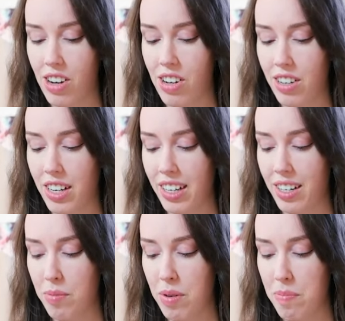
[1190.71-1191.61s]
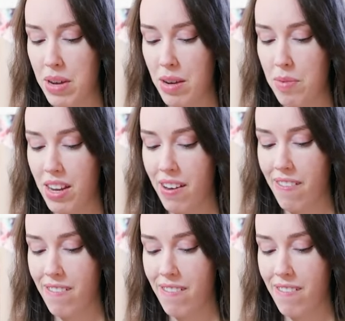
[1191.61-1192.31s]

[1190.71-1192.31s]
Alright, come on baby.